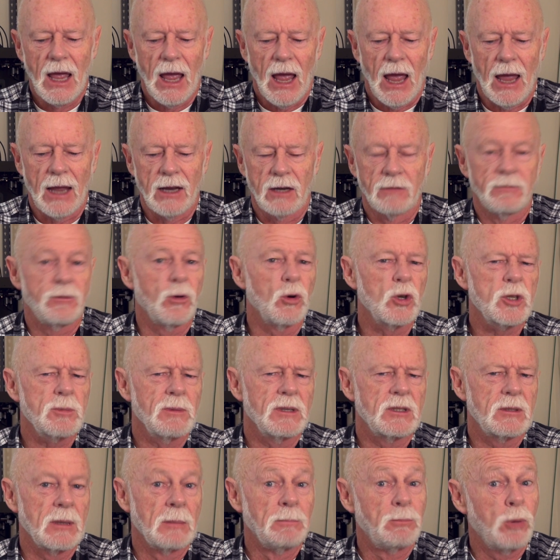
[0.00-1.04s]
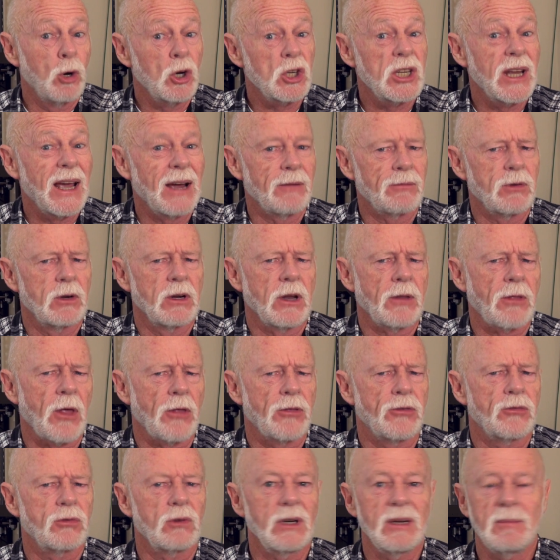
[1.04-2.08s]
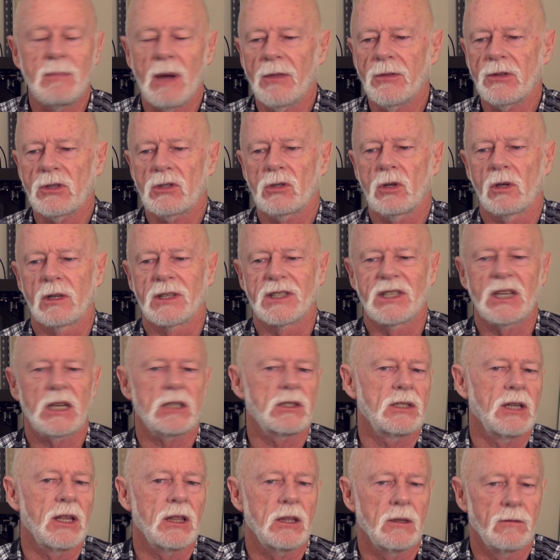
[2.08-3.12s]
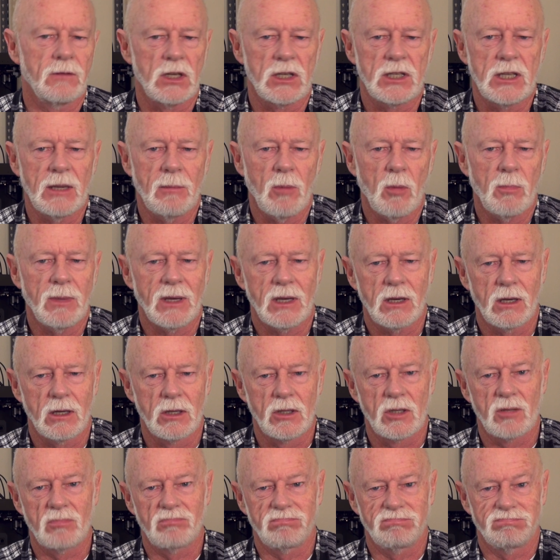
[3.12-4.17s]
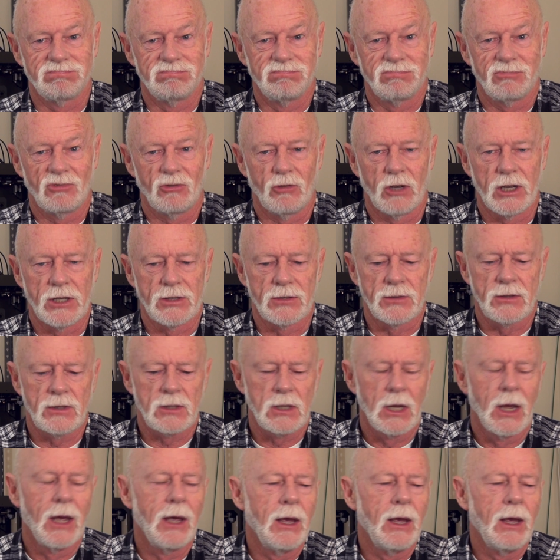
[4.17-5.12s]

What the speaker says: And enforcement's been pushed out for another 3 months till the 16th of December because reasons.